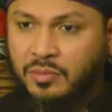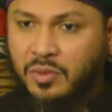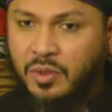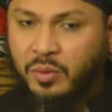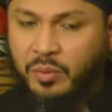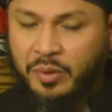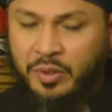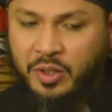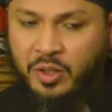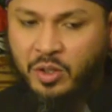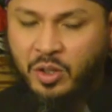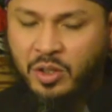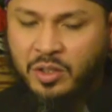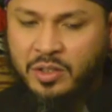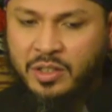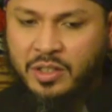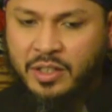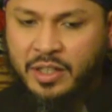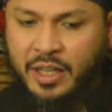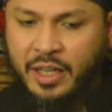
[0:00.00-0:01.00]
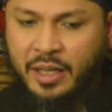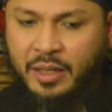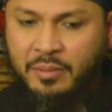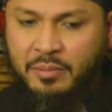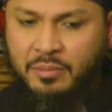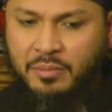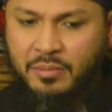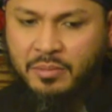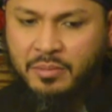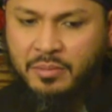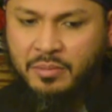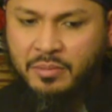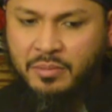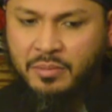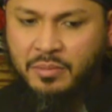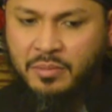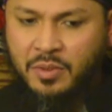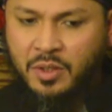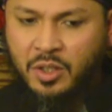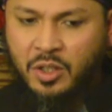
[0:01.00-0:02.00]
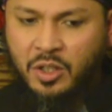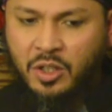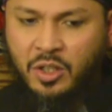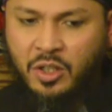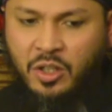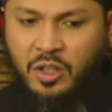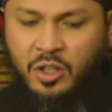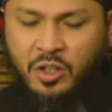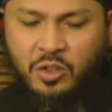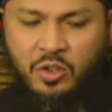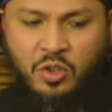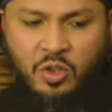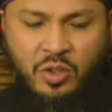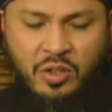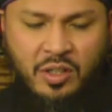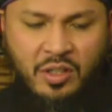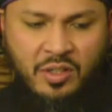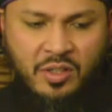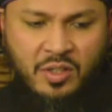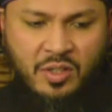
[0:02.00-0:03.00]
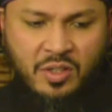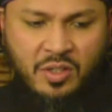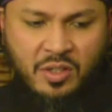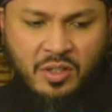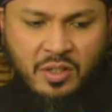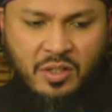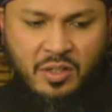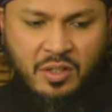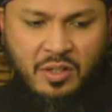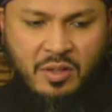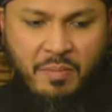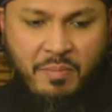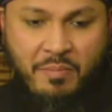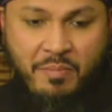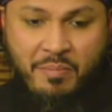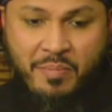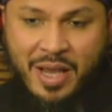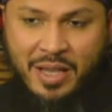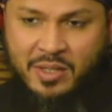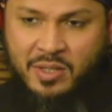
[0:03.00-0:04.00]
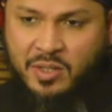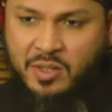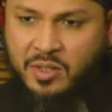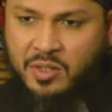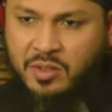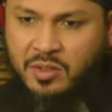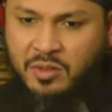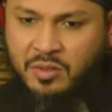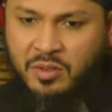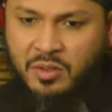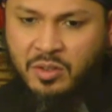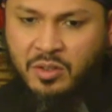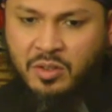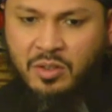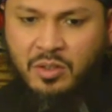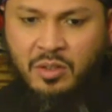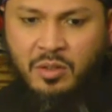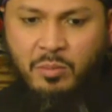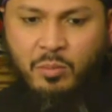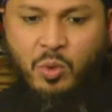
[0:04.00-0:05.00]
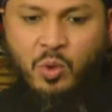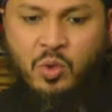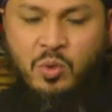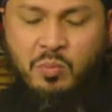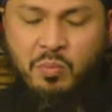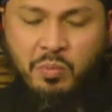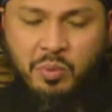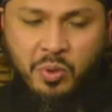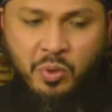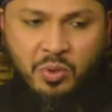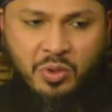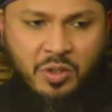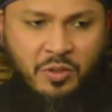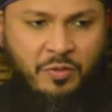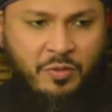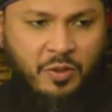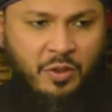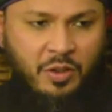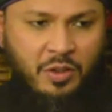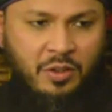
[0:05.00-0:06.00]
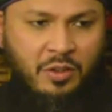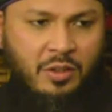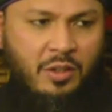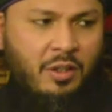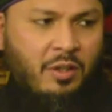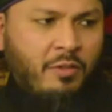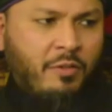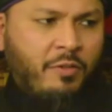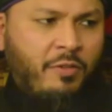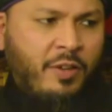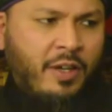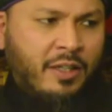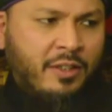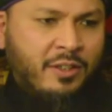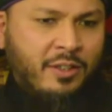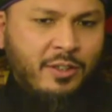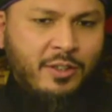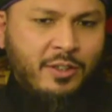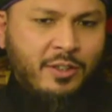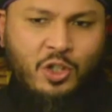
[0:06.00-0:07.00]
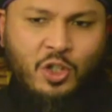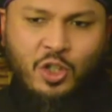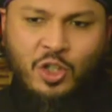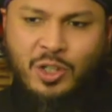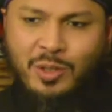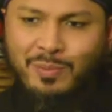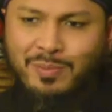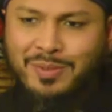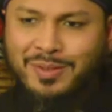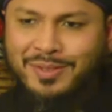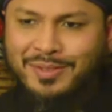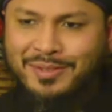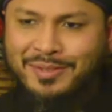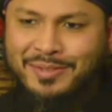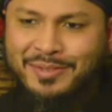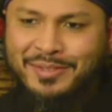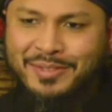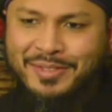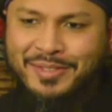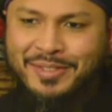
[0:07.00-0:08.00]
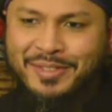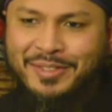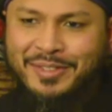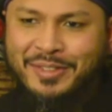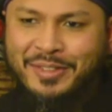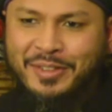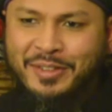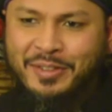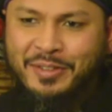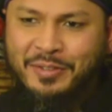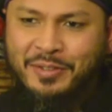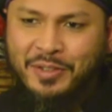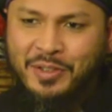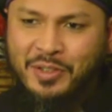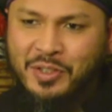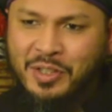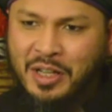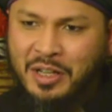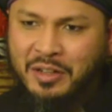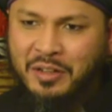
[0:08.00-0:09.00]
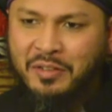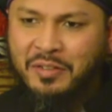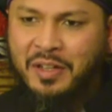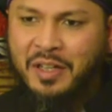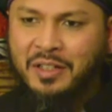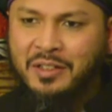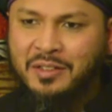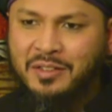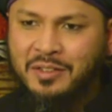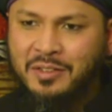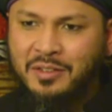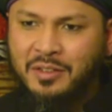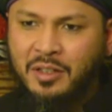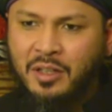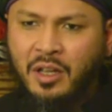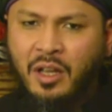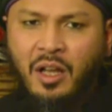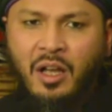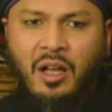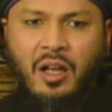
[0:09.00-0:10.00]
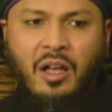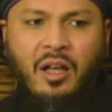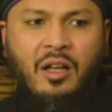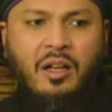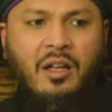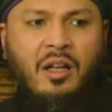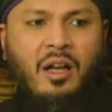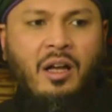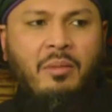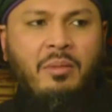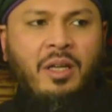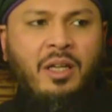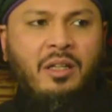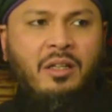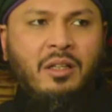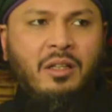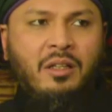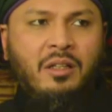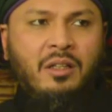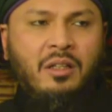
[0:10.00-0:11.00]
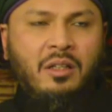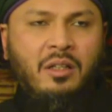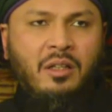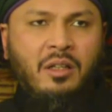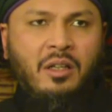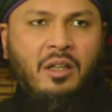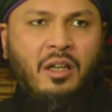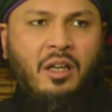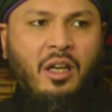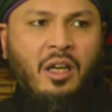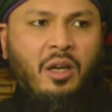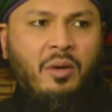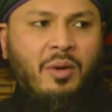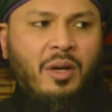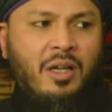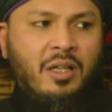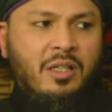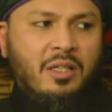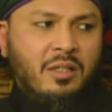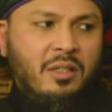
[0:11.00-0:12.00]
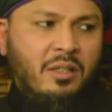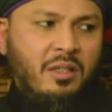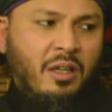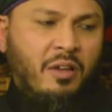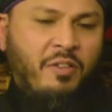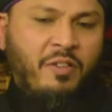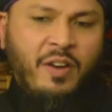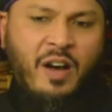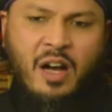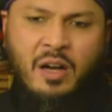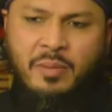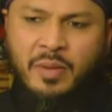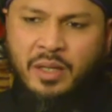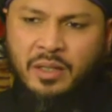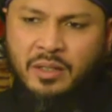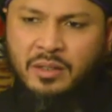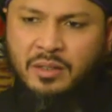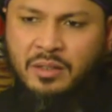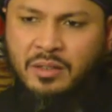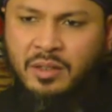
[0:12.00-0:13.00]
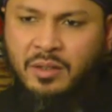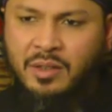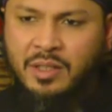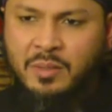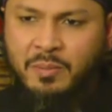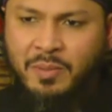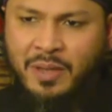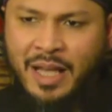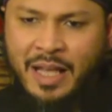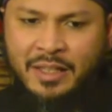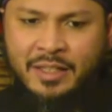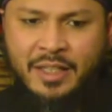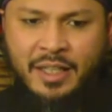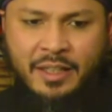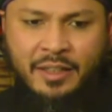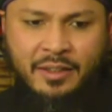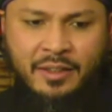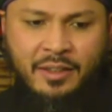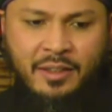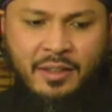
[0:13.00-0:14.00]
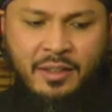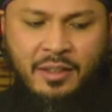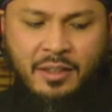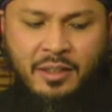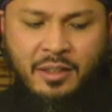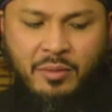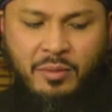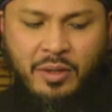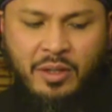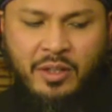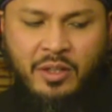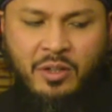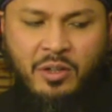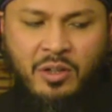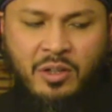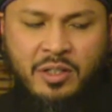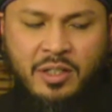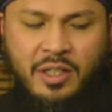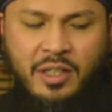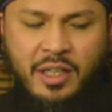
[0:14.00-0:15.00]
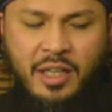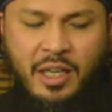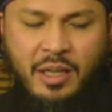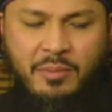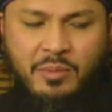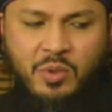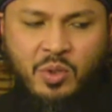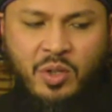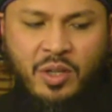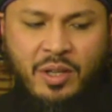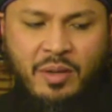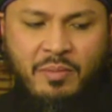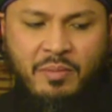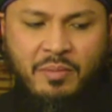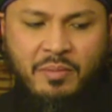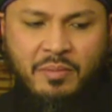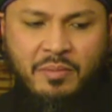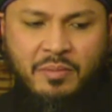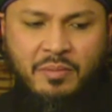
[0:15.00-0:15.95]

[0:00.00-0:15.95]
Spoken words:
When the order came, he took his best, most beautiful, fattest sheep for sacrifice. Qabil, he was a farmer. He was planting. When the order came to him,